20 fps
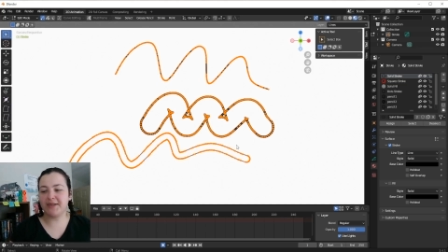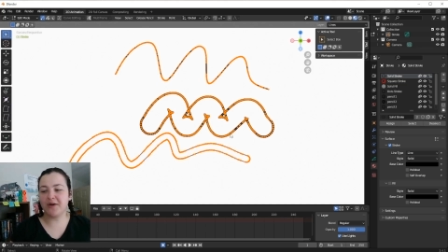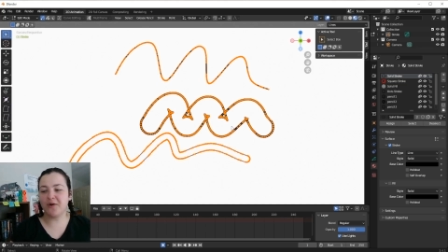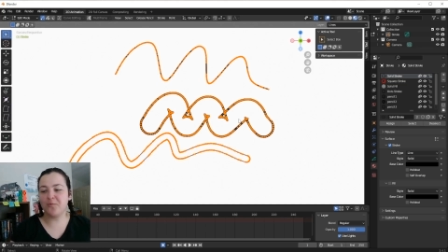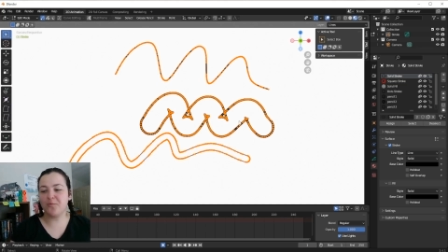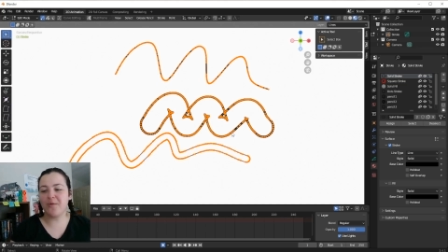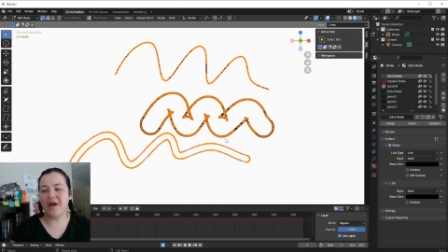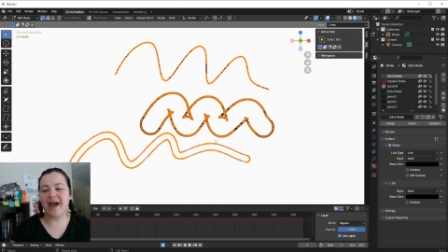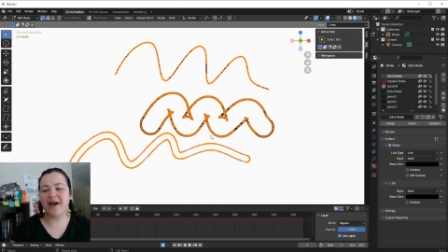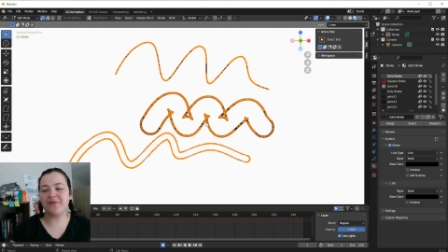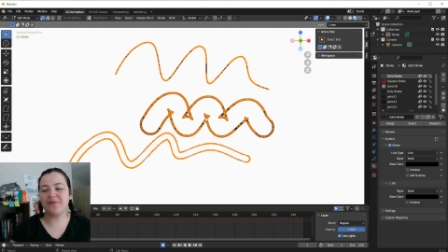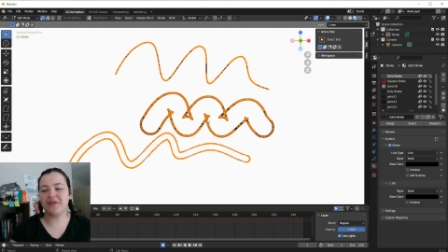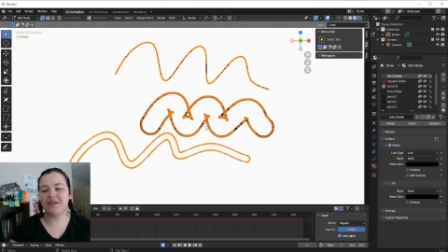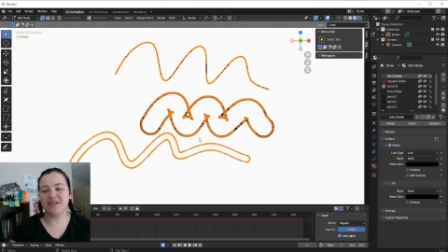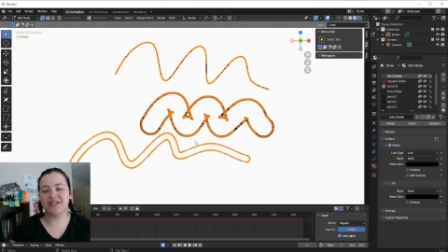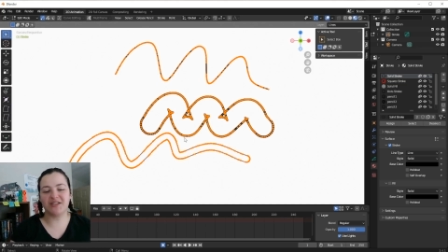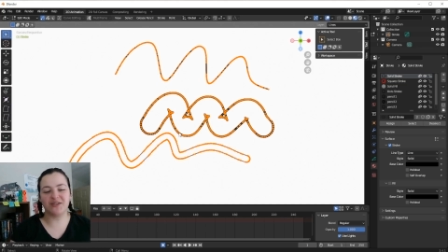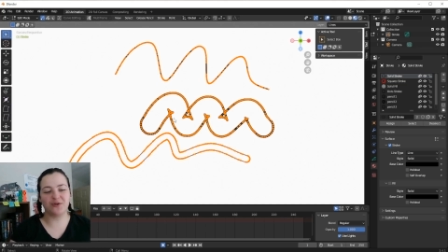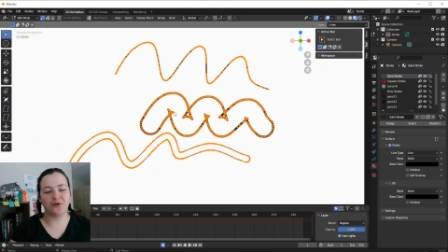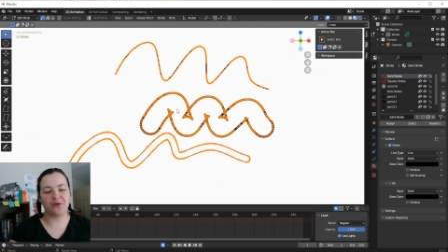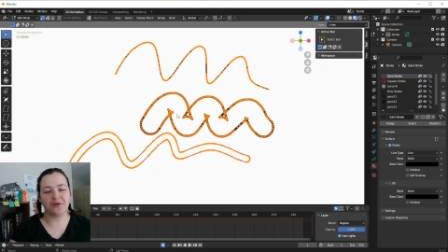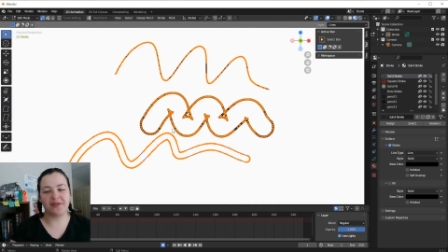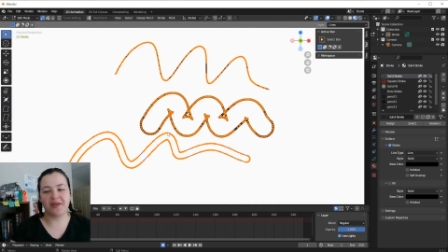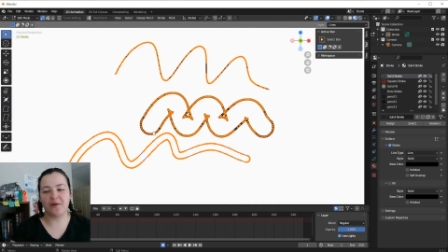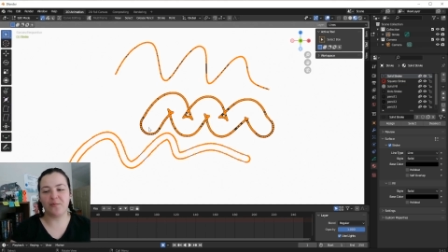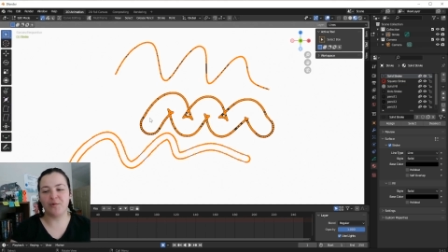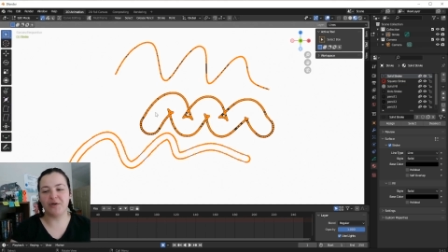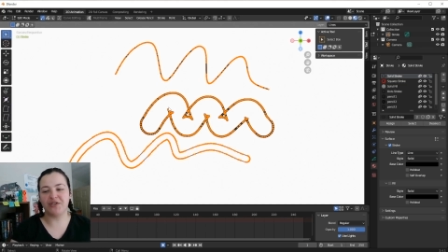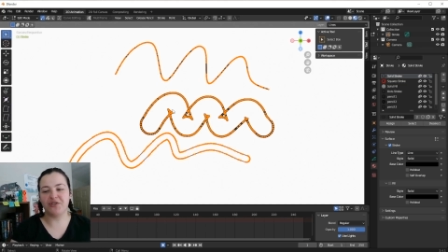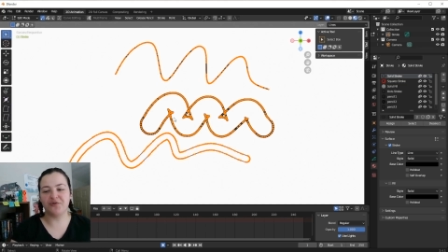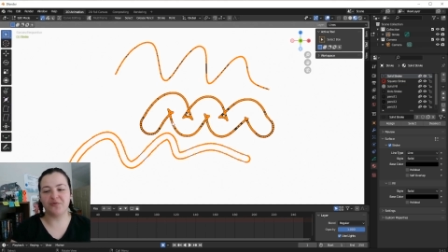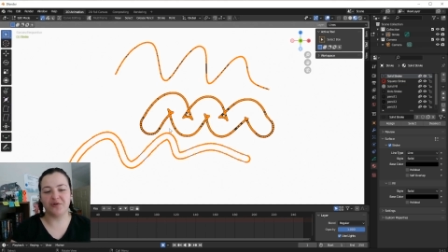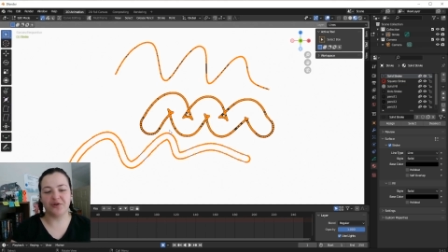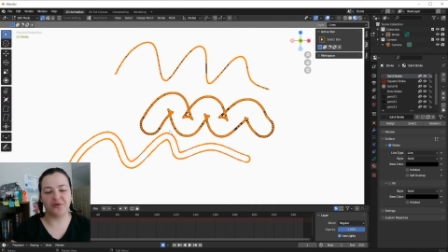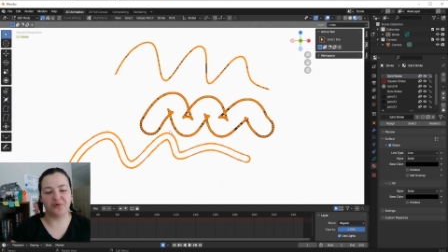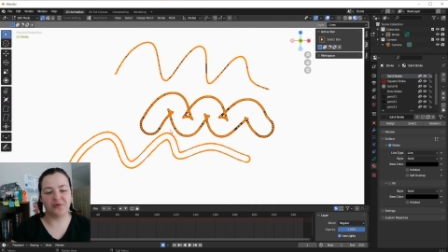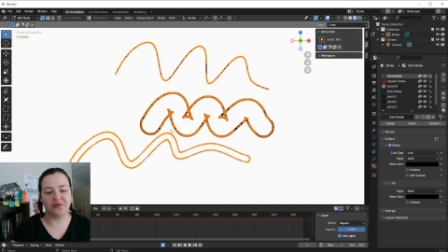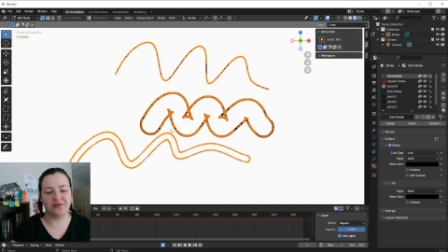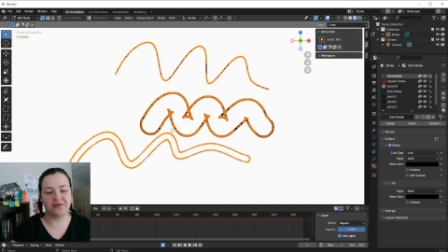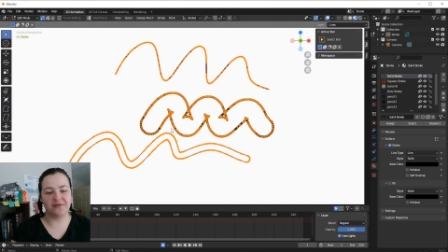around the stroke that we
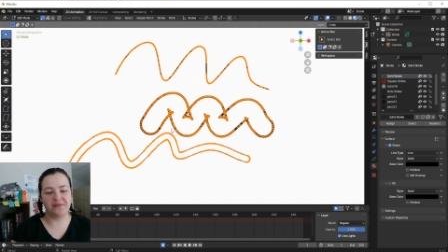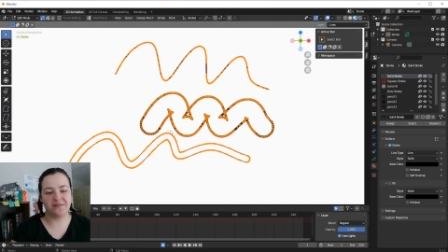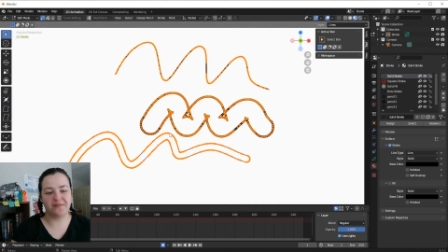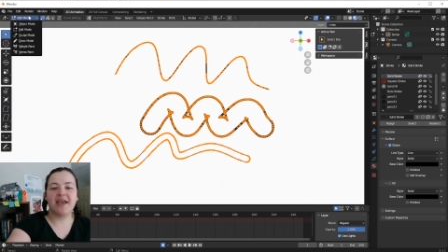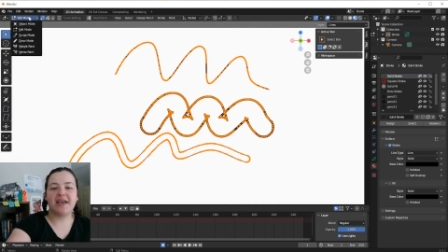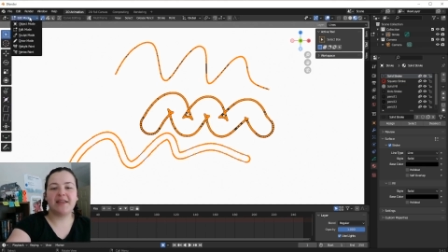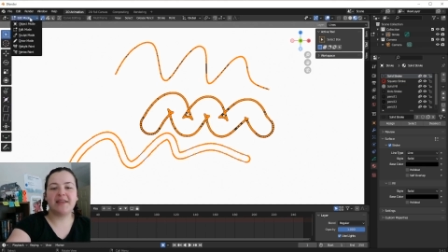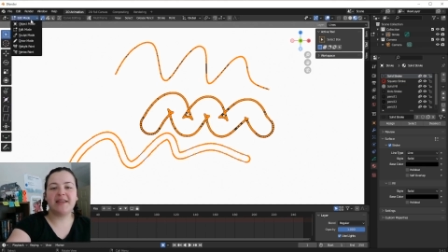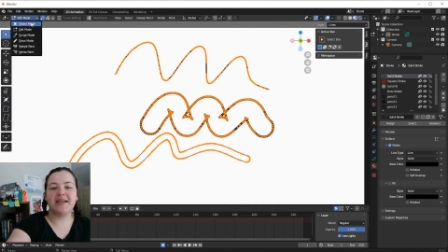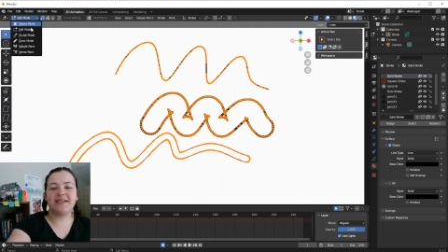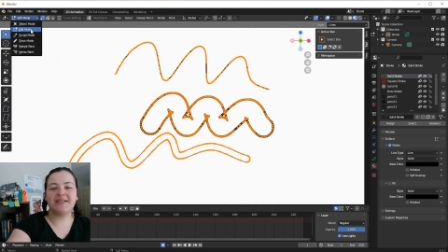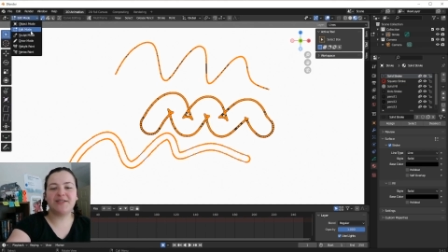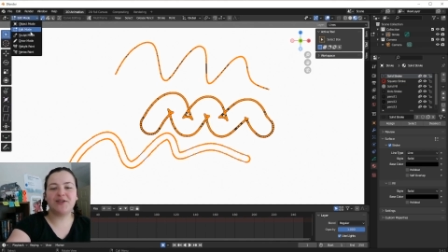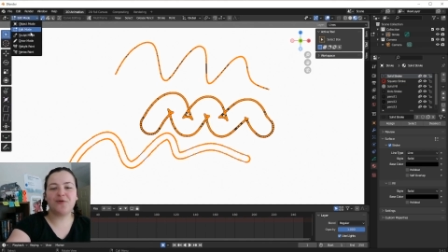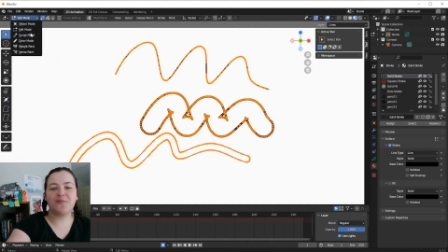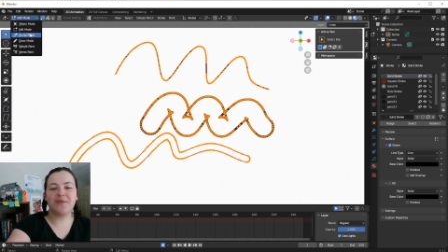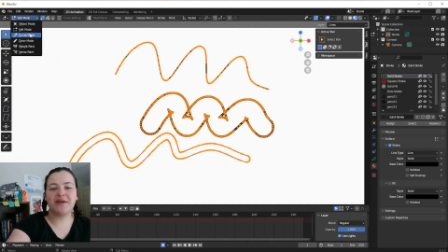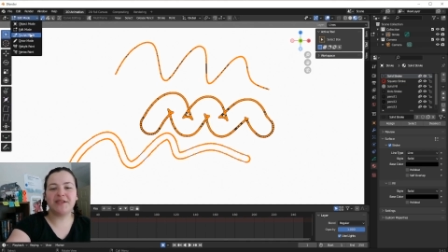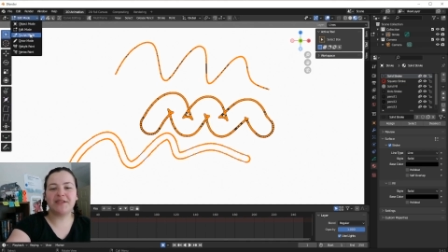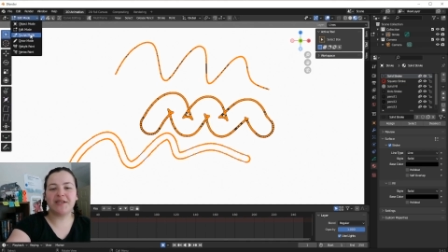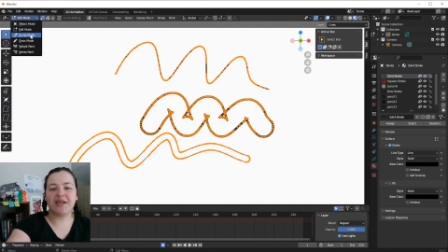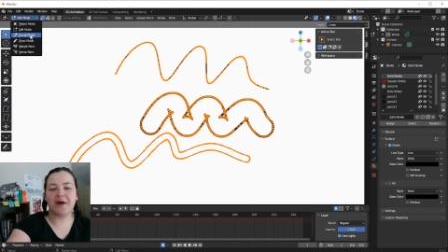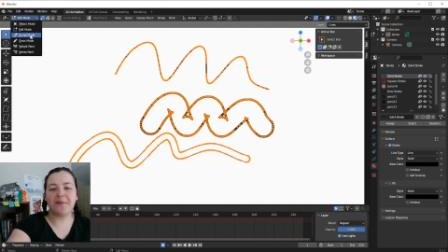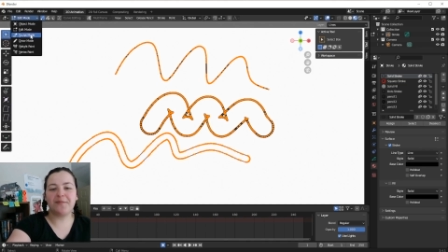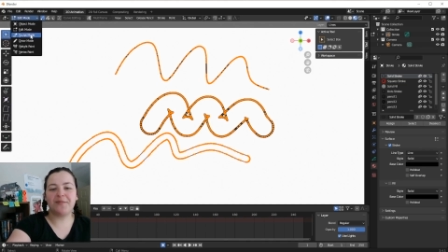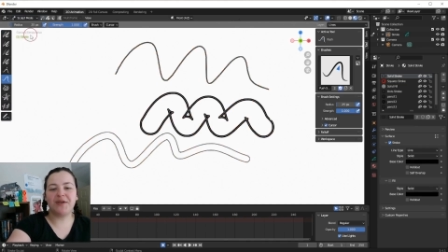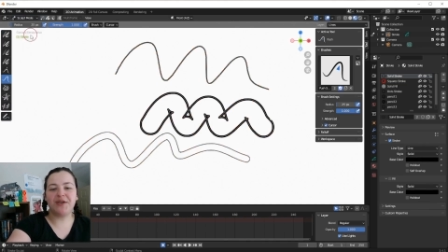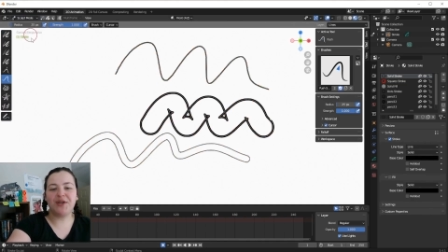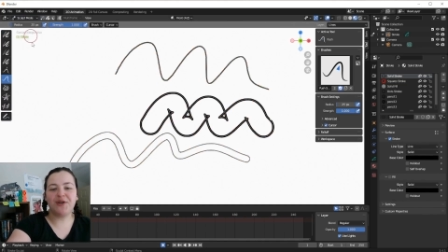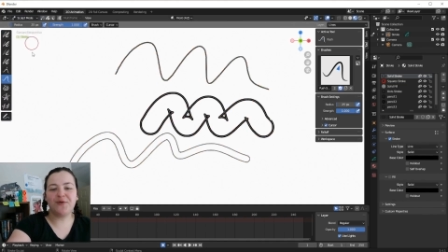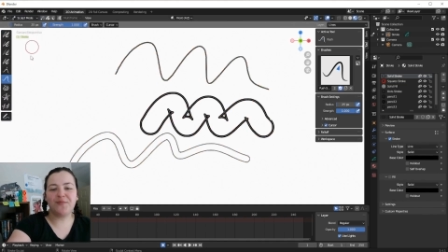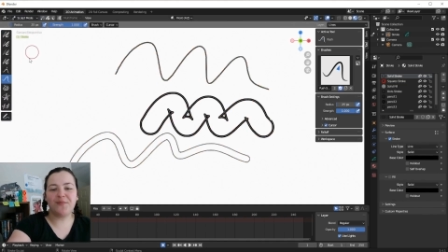drew. This opens up new